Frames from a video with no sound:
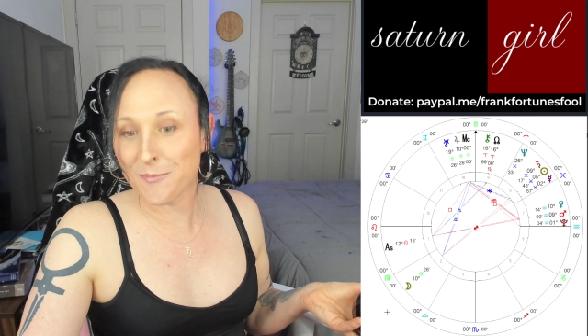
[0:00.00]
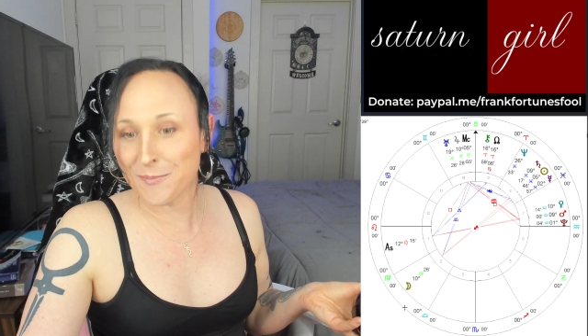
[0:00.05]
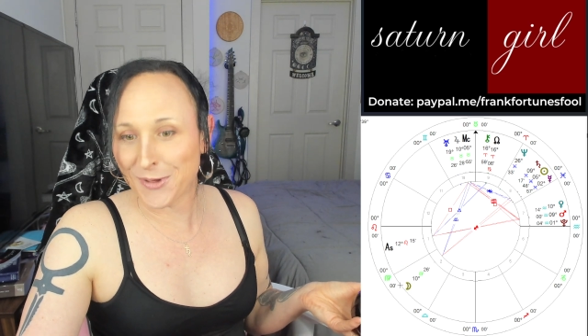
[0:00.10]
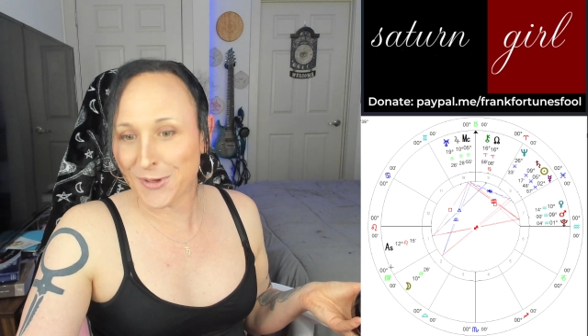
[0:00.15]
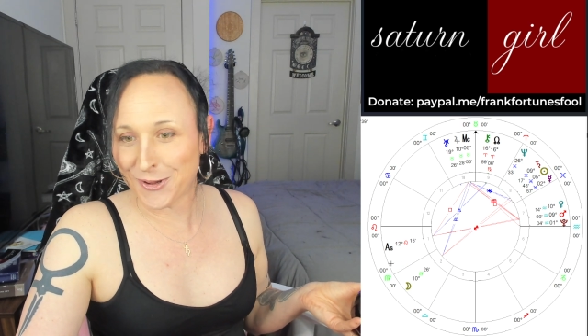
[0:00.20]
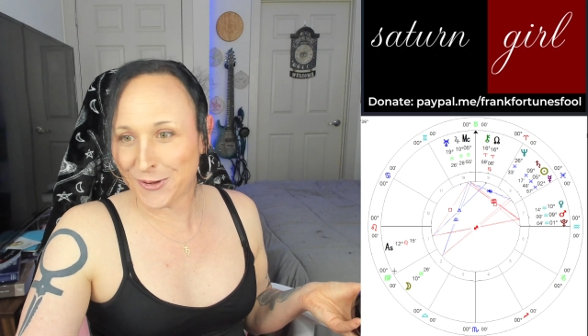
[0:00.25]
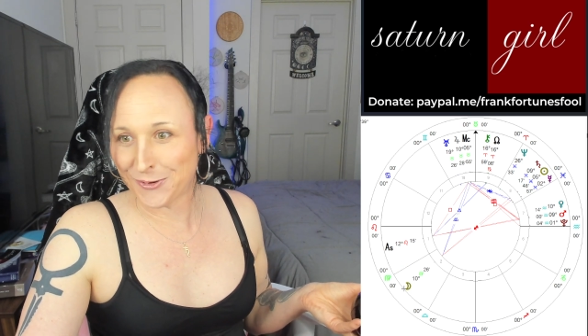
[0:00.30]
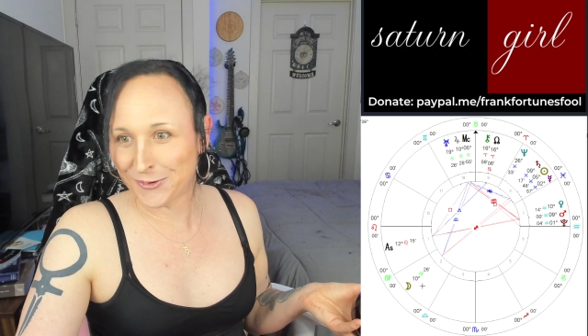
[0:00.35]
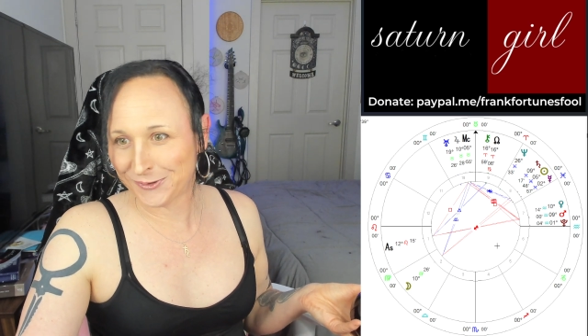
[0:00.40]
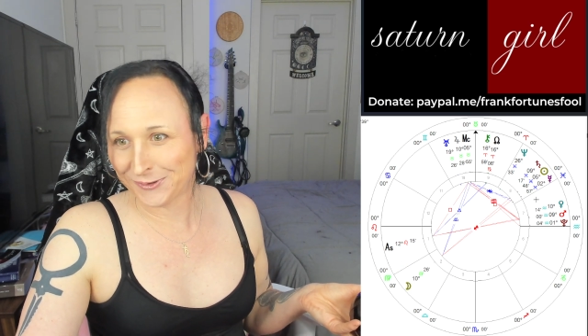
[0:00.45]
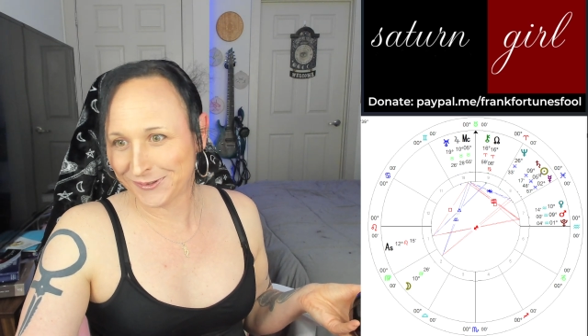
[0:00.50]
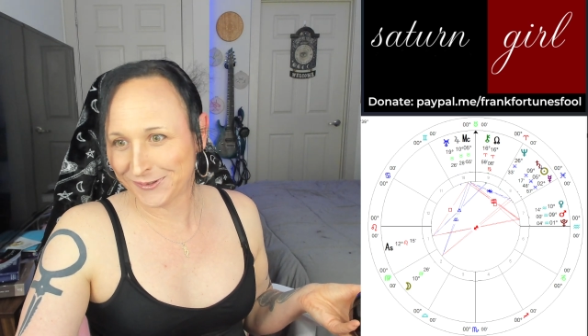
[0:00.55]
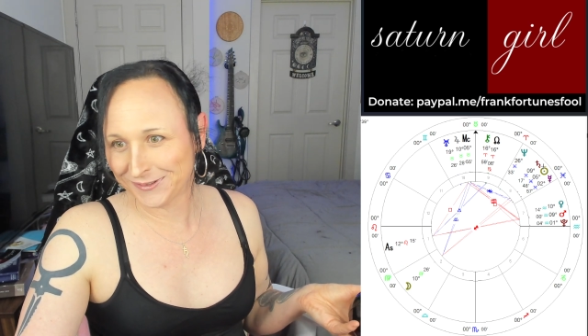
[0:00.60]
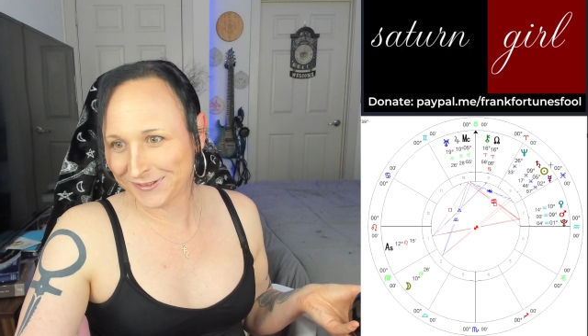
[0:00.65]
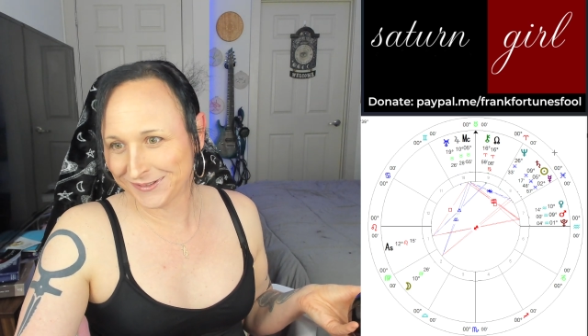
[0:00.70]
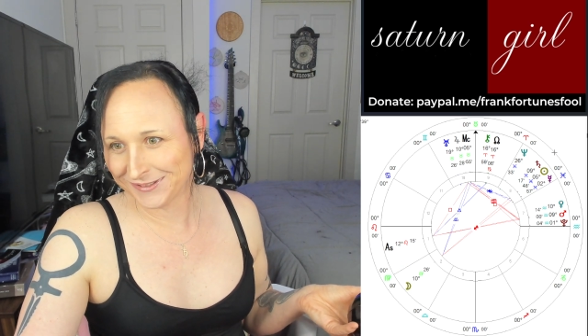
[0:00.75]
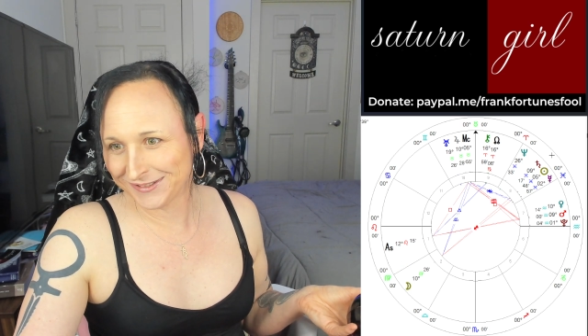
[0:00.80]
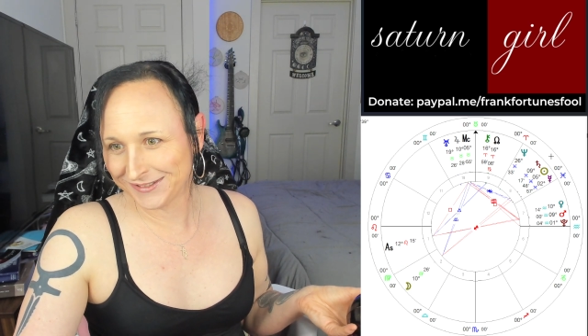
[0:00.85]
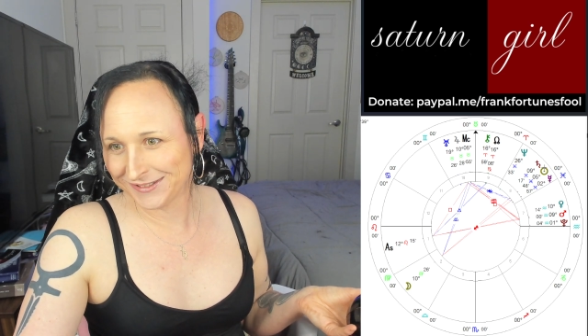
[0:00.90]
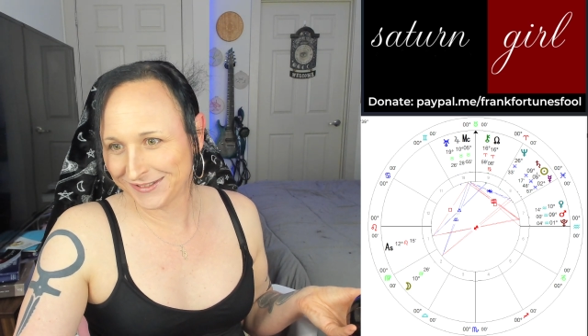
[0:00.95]
moon.
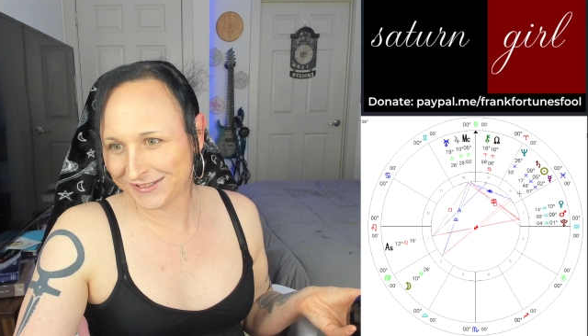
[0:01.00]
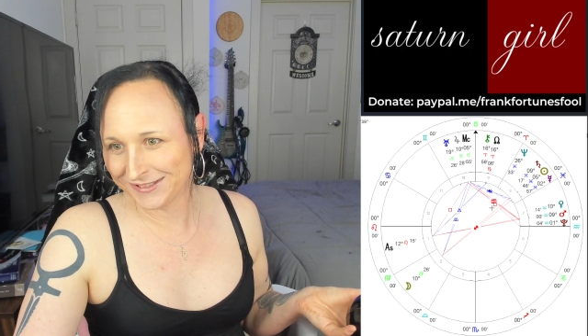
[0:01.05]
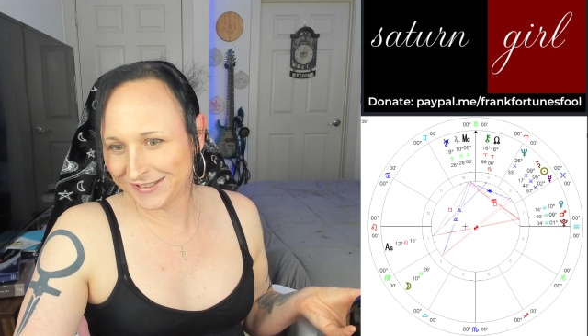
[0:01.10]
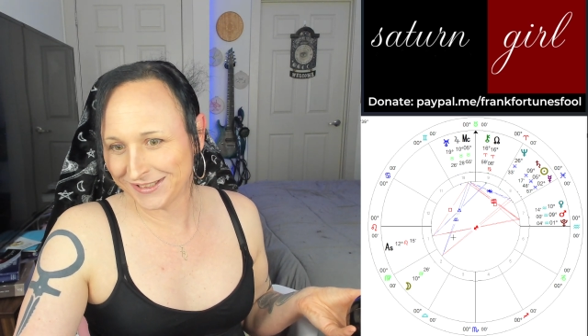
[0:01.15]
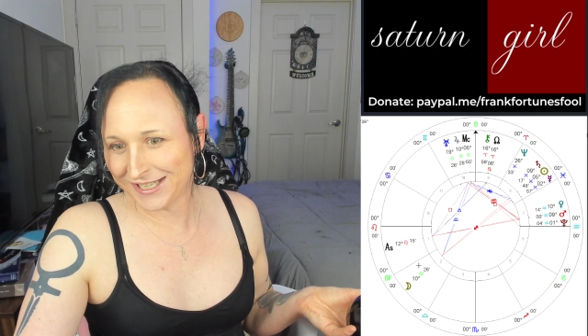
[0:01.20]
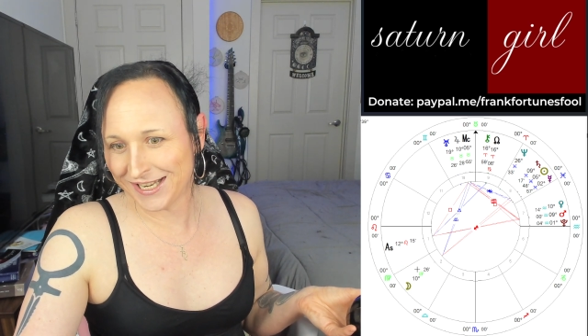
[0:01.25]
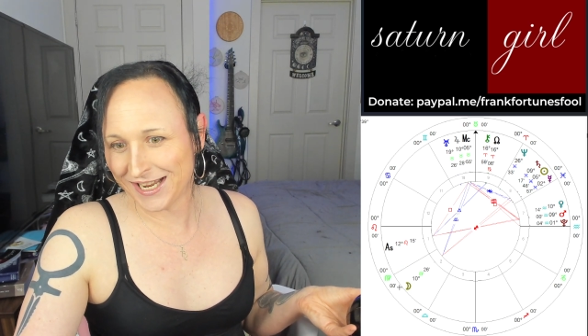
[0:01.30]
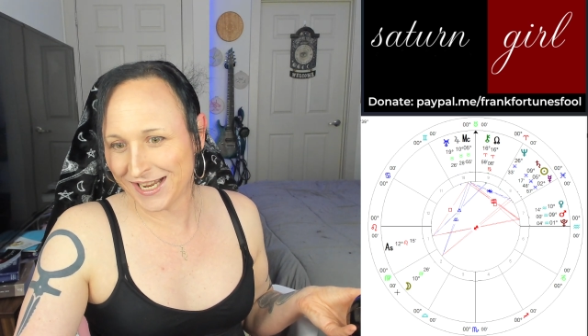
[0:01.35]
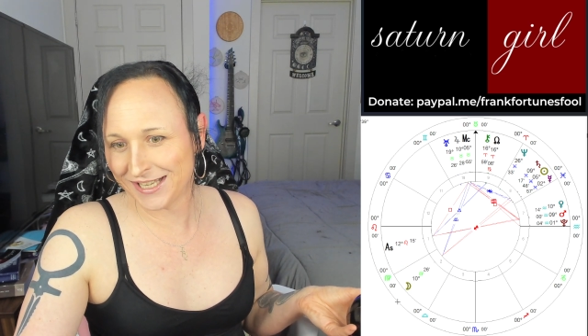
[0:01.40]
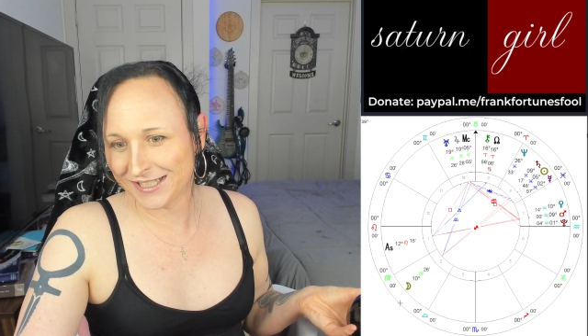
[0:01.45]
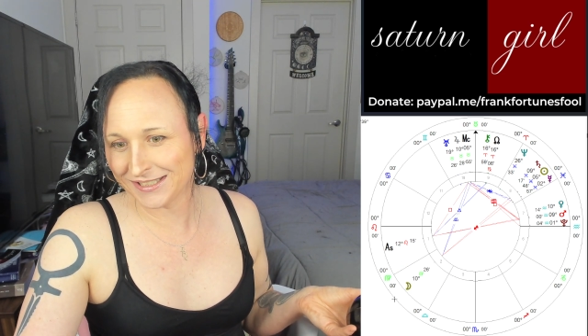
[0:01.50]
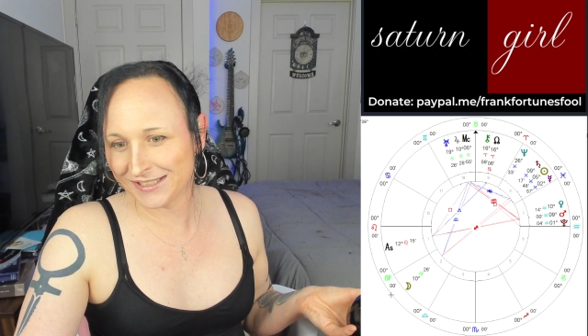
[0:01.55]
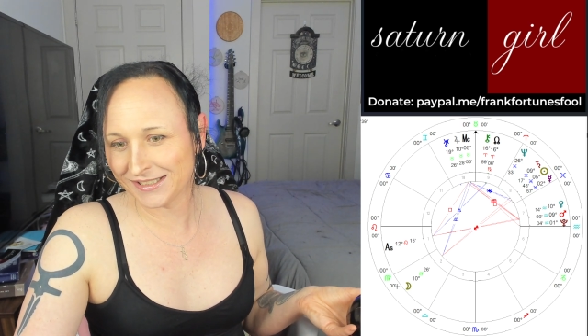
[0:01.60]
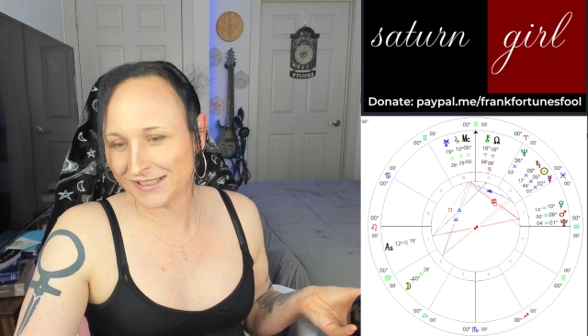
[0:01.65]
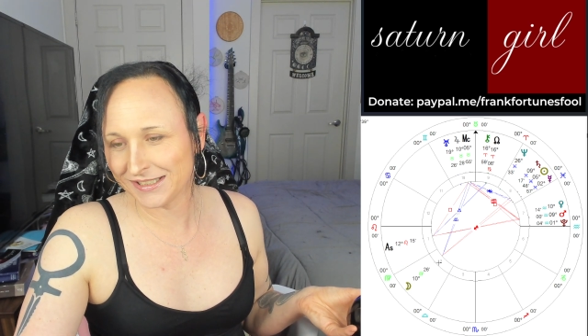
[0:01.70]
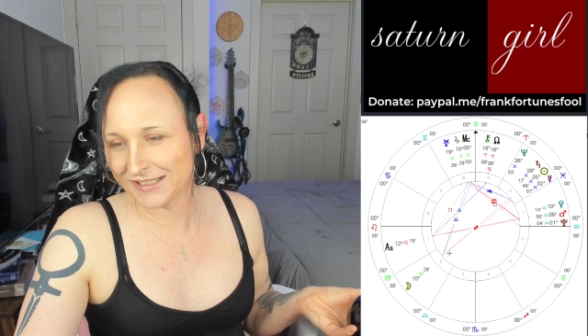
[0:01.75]
Yes?